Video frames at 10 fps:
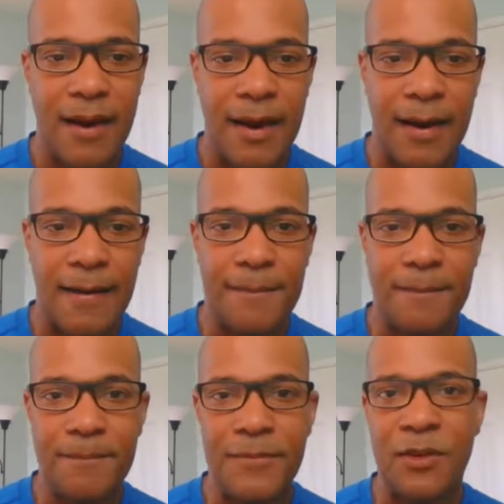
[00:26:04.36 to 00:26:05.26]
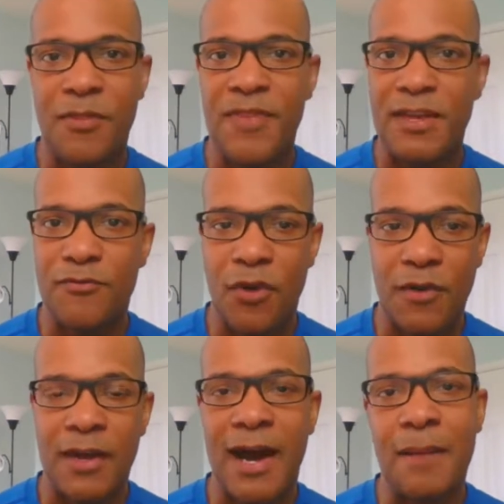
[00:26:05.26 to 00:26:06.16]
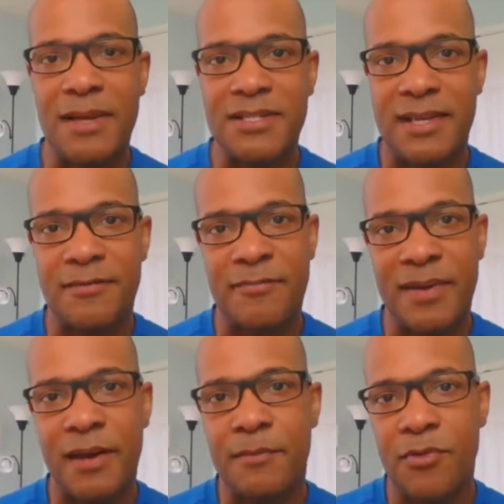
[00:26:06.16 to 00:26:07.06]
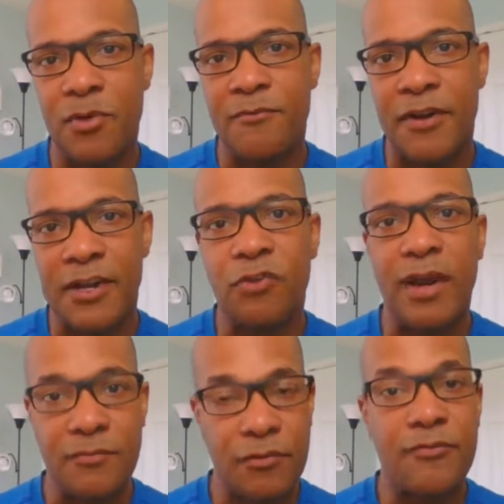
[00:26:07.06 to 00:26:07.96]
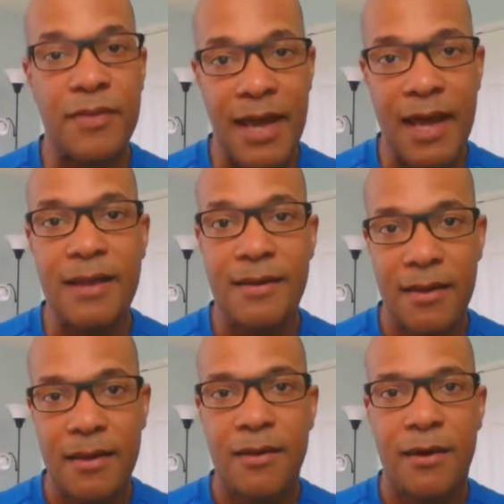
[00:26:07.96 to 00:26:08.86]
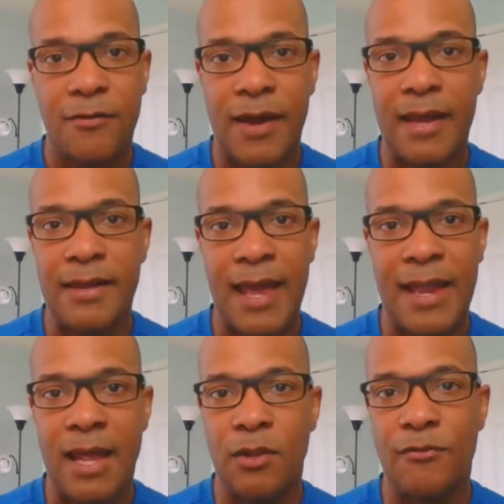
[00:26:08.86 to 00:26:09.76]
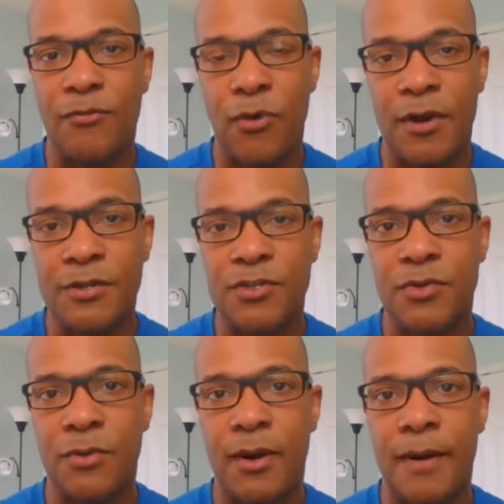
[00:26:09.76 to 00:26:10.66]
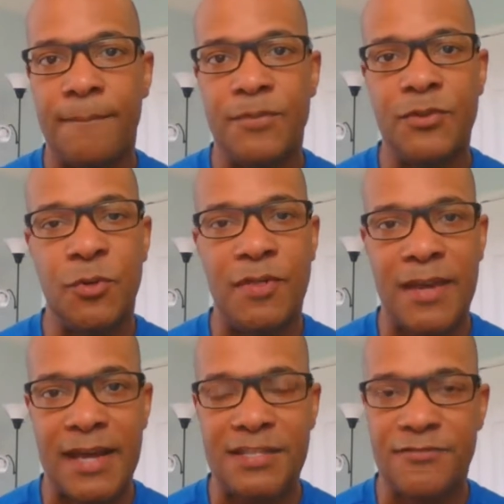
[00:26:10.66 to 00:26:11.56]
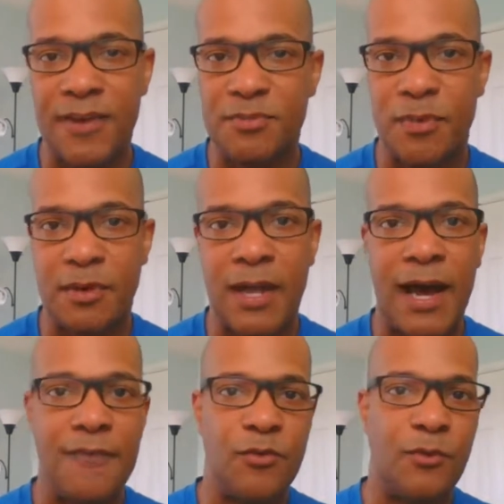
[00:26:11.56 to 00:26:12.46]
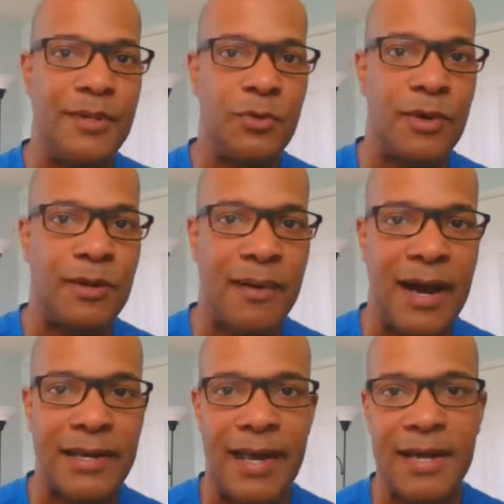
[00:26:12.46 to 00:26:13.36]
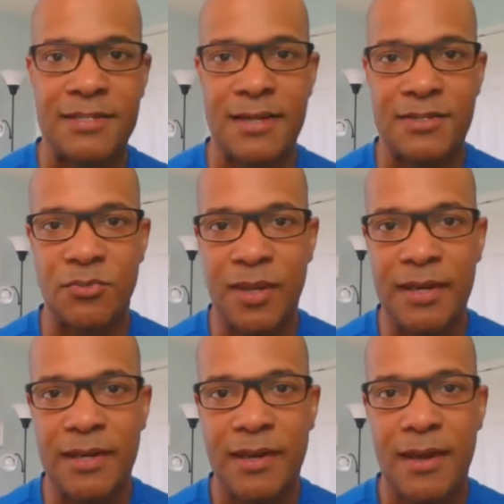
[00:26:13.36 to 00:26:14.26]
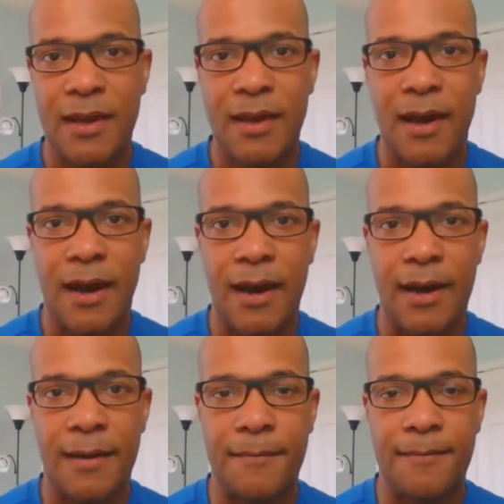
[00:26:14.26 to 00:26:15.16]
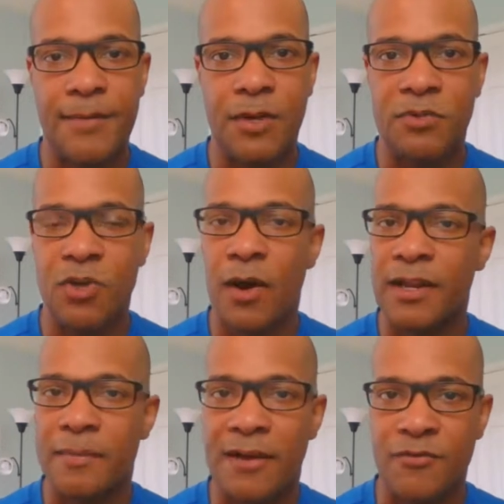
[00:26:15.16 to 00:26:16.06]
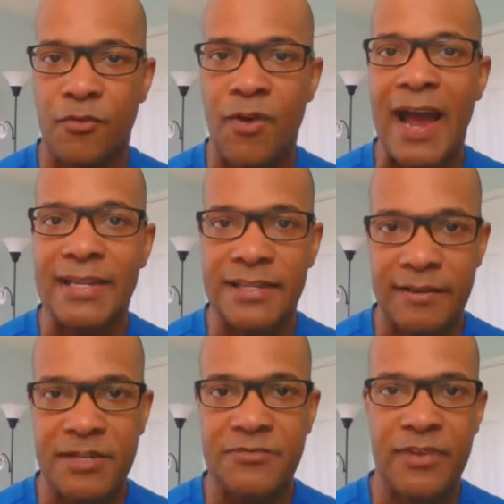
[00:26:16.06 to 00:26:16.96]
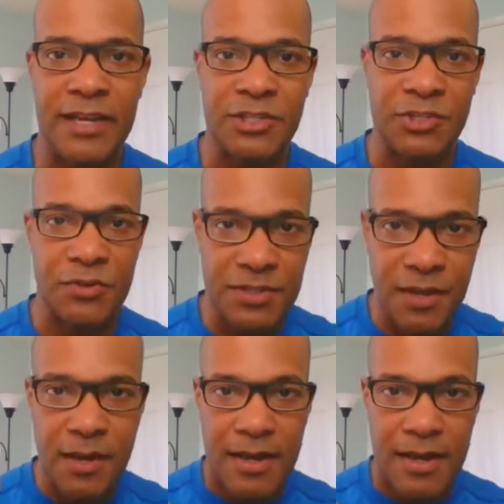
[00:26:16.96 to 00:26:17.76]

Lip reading: Thank you for all the comments that have been coming through. I'm very grateful for that. All right. And I look forward to doing the next Facebook Live. We'll be doing a podcast next week, talking about a variety of different issues,